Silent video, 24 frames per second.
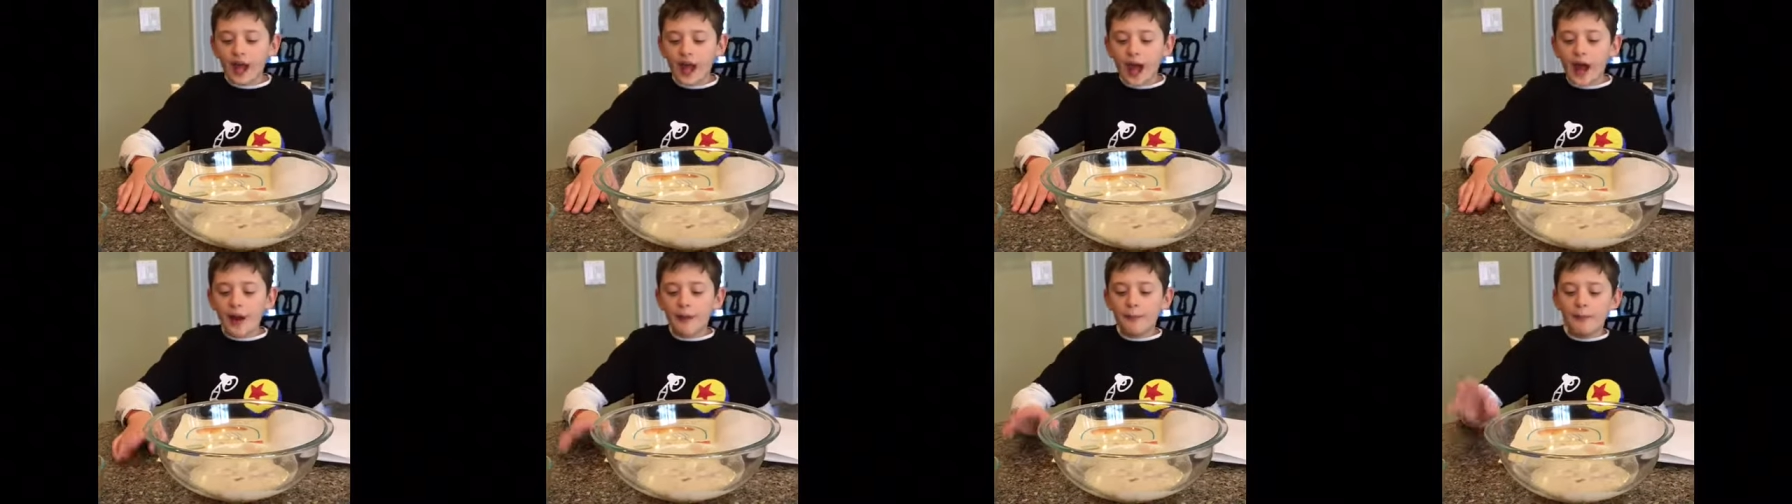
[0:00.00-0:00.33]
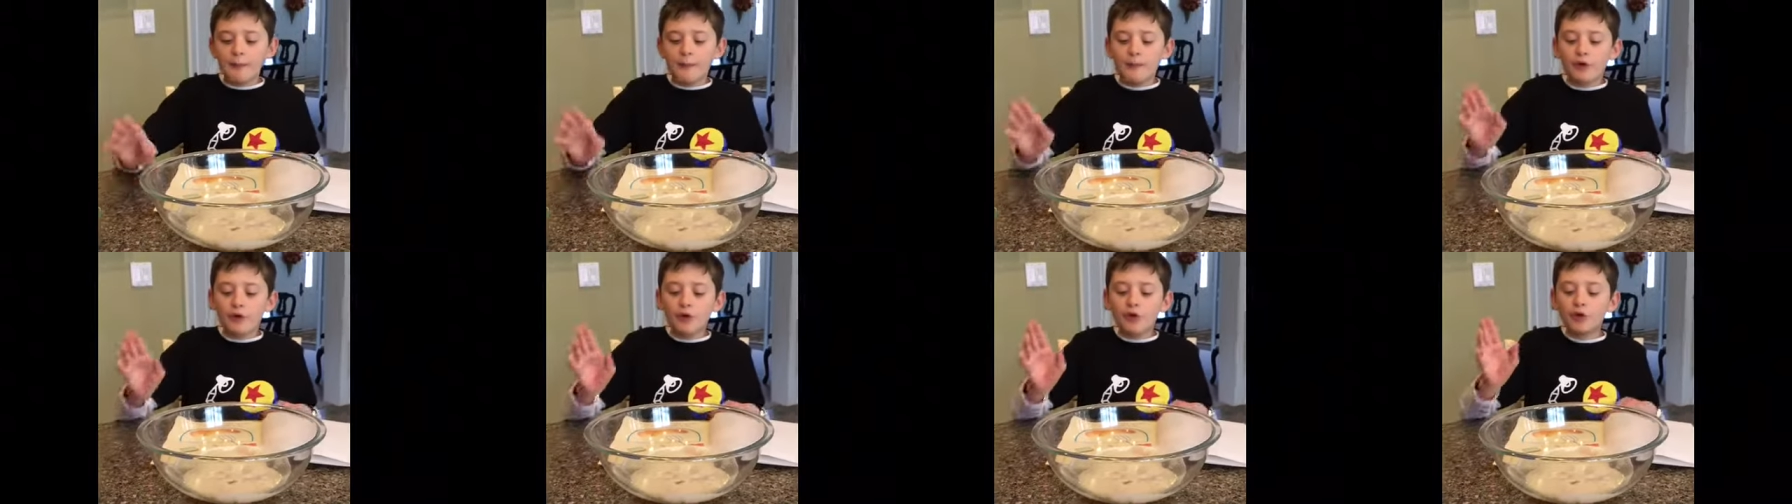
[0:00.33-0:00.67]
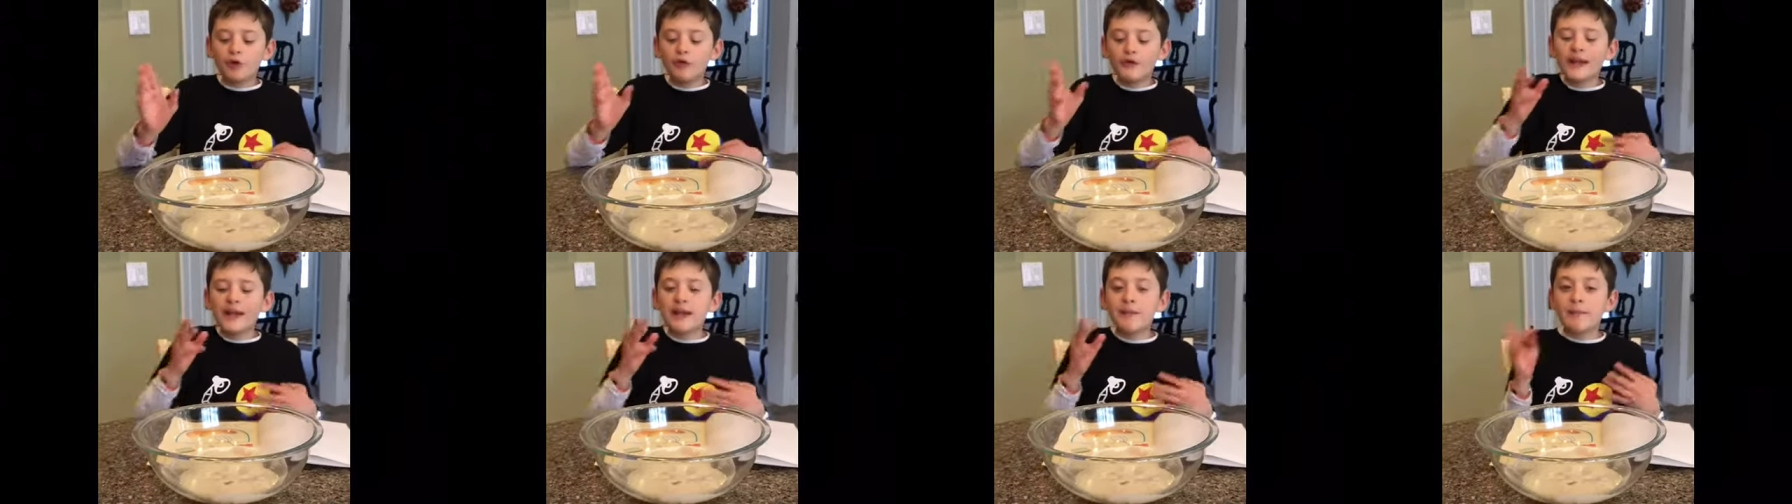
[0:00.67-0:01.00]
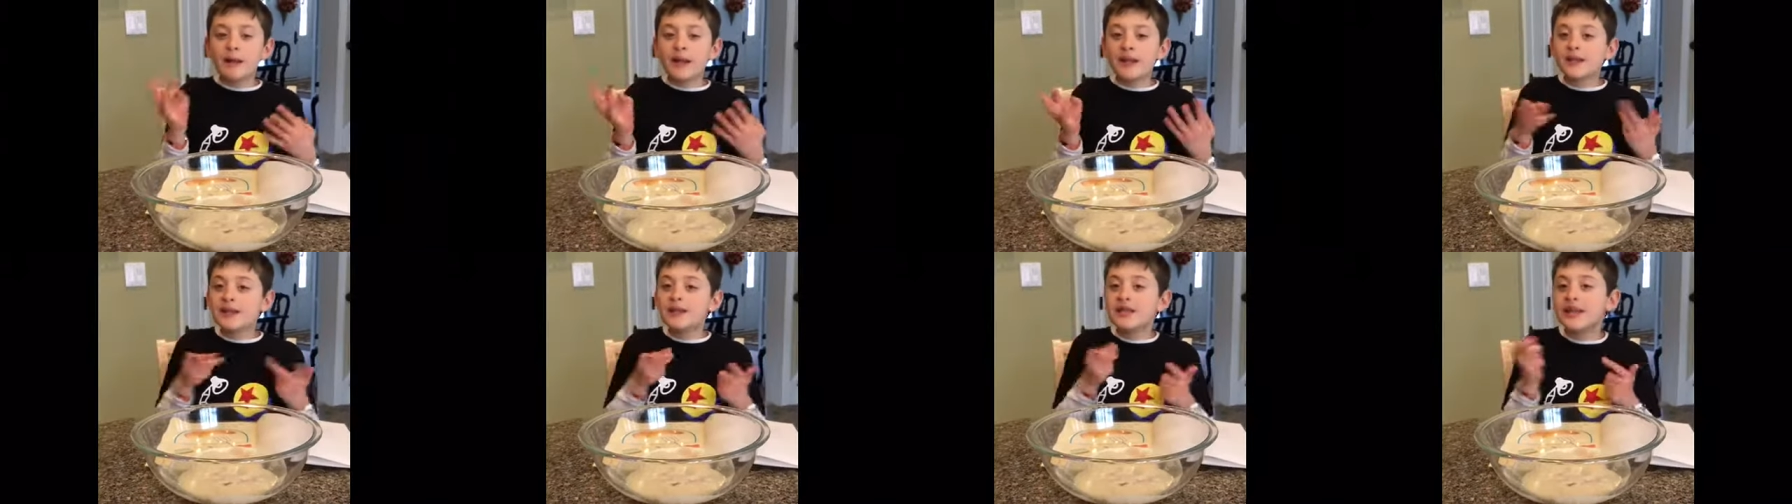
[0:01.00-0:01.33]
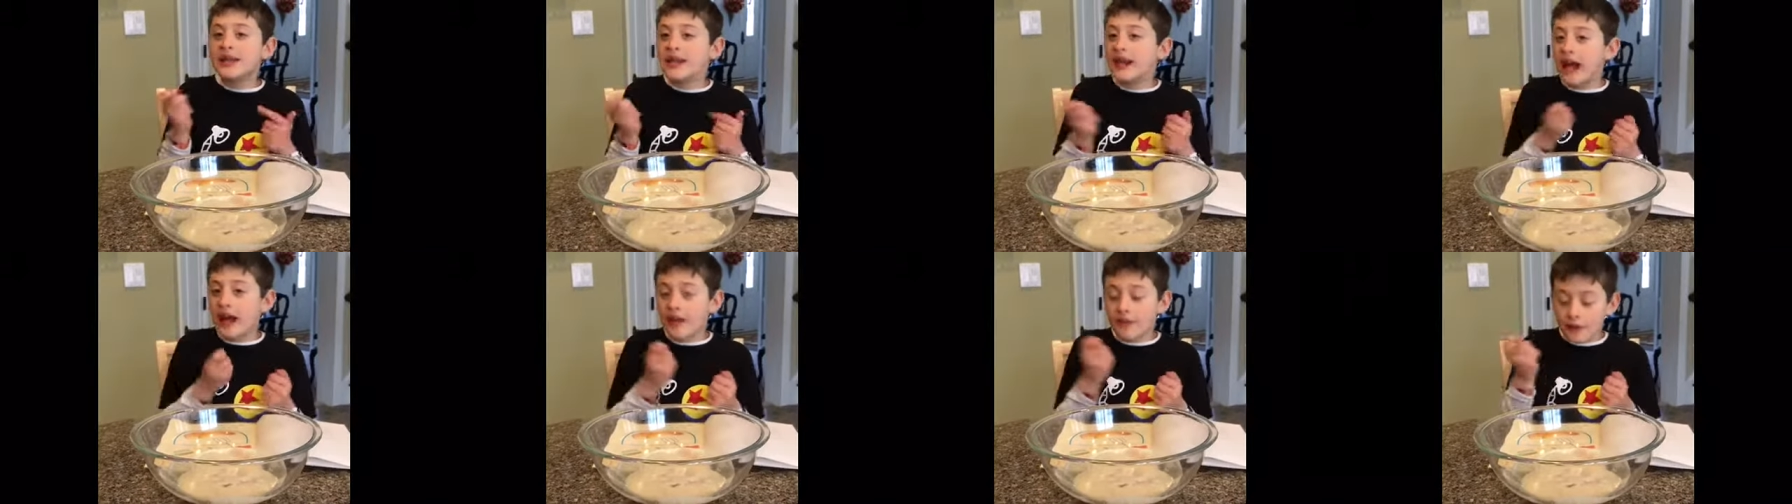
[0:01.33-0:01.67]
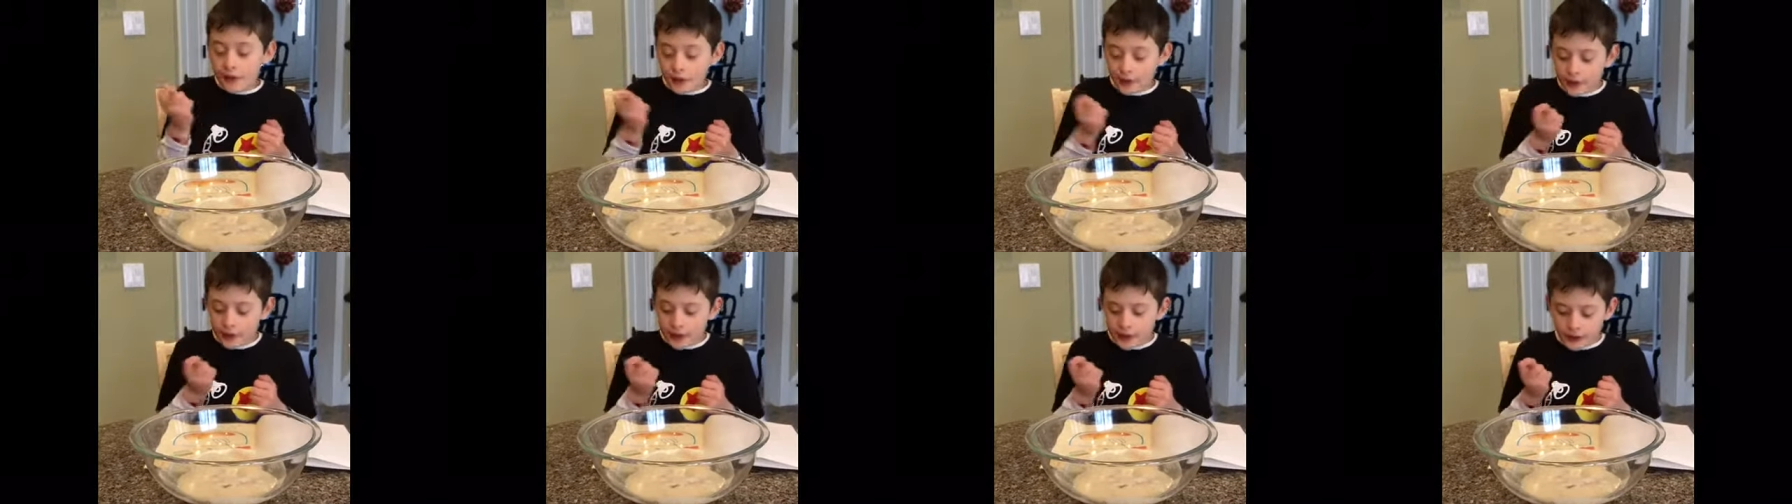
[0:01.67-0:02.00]
and cream it
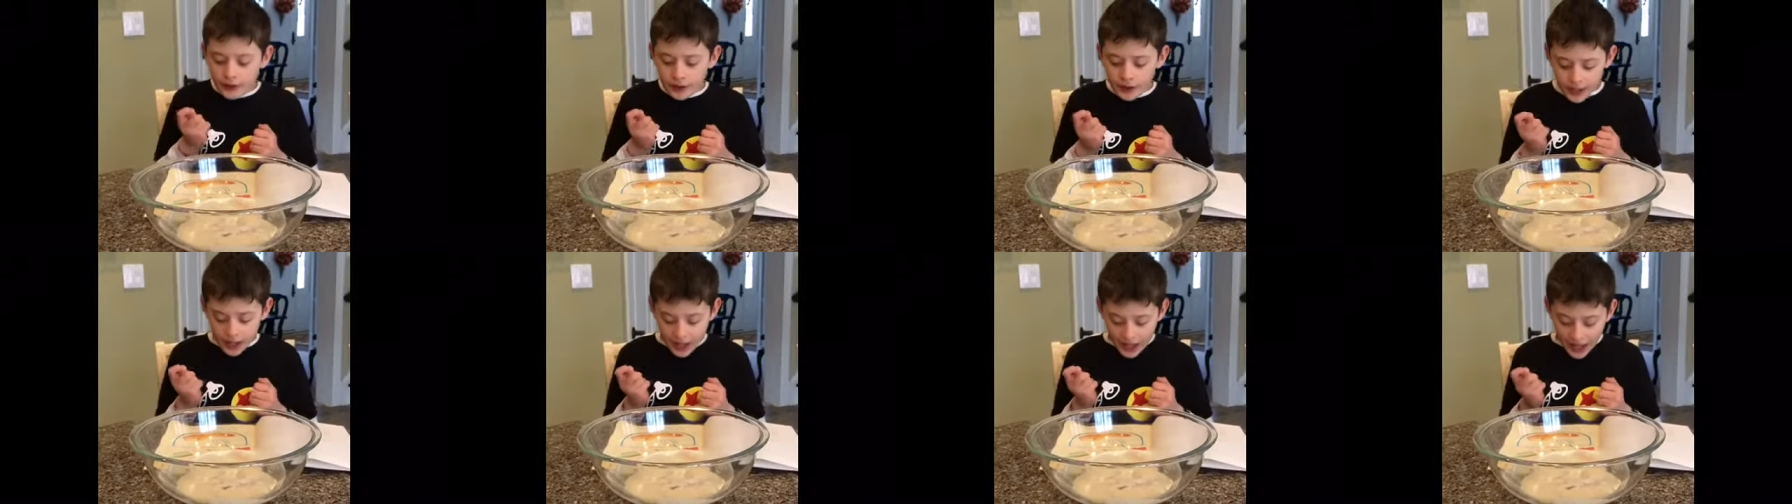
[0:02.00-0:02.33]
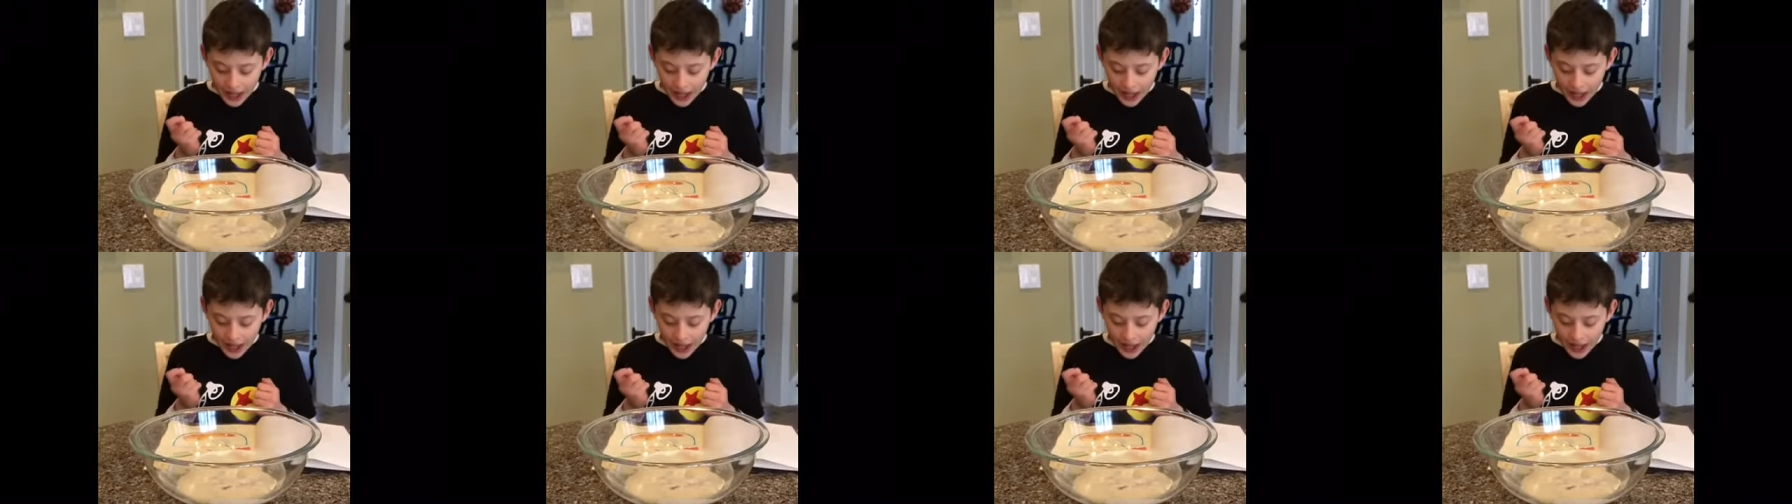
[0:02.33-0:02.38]
together,